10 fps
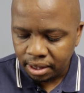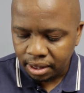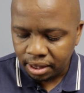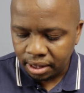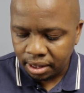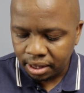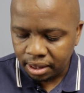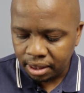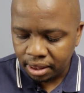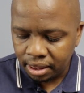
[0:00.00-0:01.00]

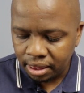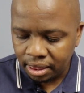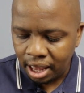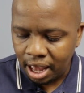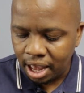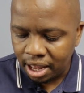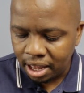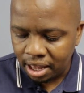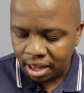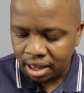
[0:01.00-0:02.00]
the
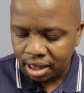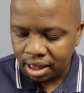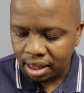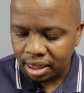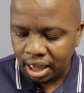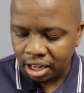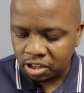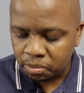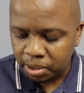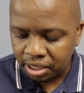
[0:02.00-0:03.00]
higher the
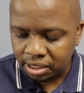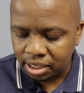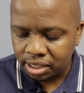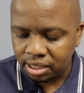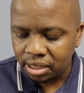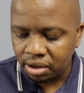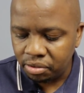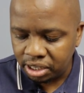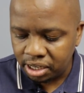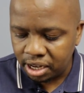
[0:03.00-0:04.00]
expected
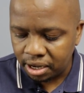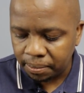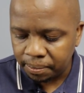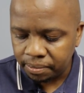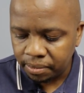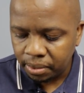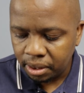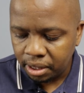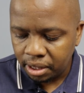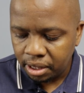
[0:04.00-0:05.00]
return.
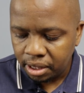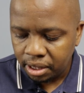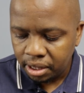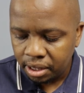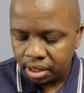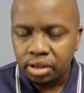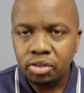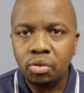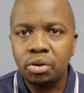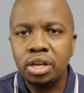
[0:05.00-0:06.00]

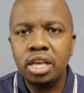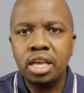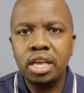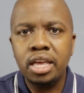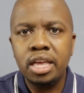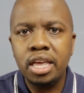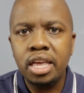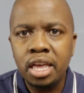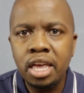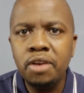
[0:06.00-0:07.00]
So
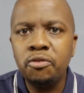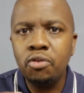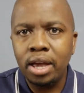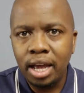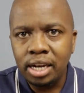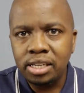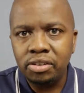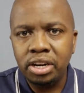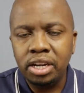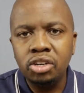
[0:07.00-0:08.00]
if you're
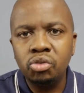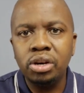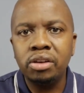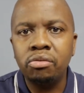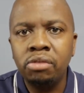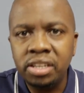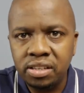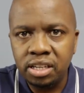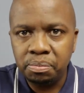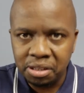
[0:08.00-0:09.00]
entering into a
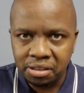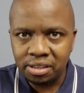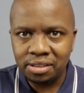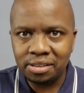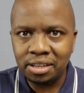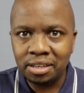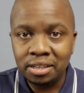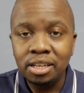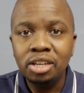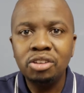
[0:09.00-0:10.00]
risky business deal,
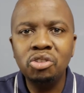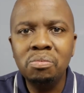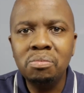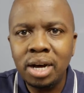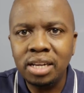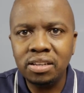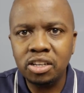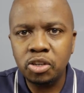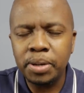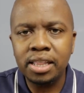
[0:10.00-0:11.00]
you must
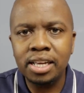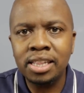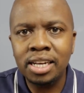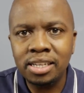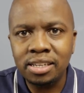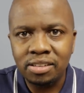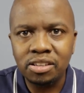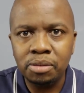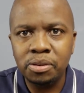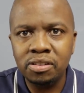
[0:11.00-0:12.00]
expect that that risky
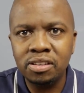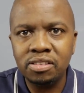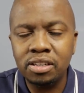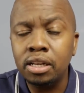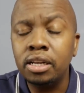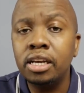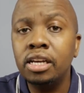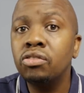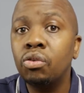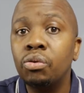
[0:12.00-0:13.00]
business deal is
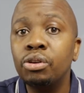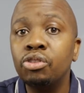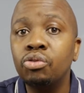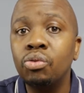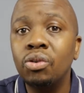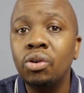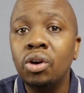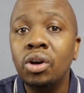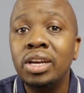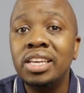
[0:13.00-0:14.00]
going to
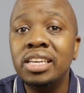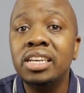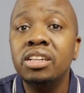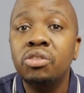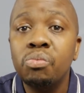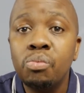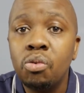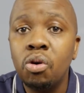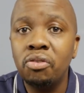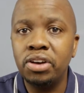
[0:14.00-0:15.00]
yield
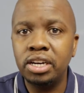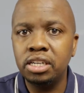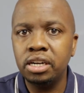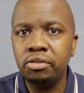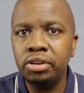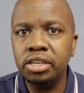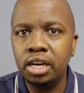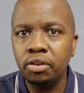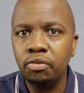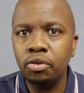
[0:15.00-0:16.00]
more financial
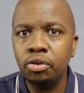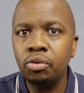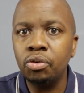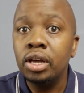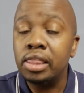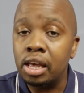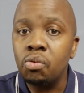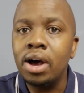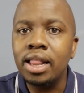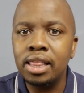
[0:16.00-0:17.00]
return for you than
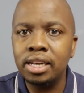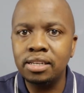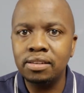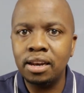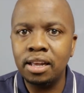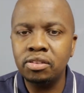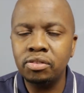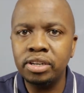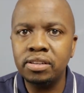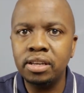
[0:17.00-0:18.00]
one that is less
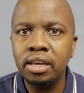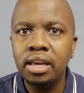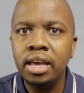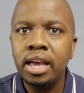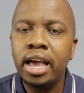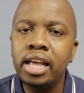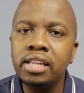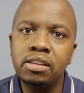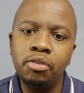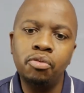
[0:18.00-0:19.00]
risky. Hence,
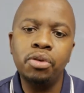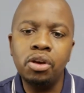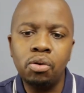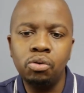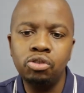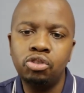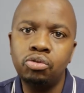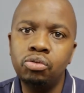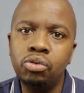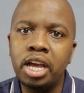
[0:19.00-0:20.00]
if we go
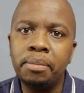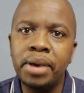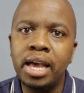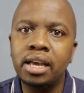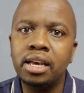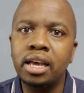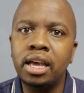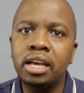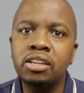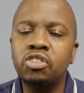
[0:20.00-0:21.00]
to a bank
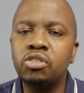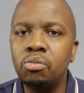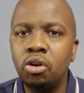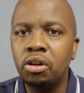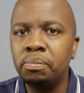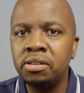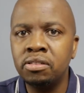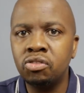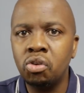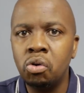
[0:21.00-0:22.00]
as small
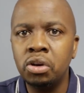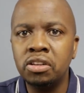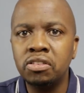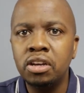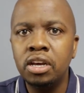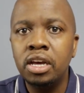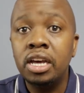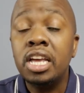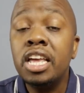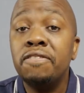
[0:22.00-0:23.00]
business owners,
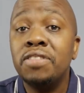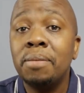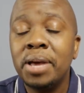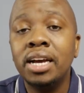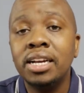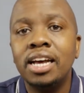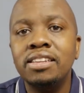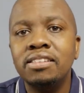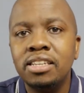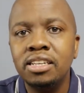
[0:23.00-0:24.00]
if the bank does
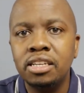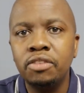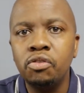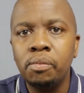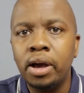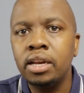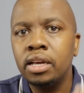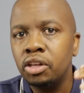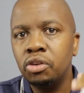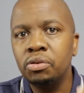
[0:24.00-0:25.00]
indeed give you money, you will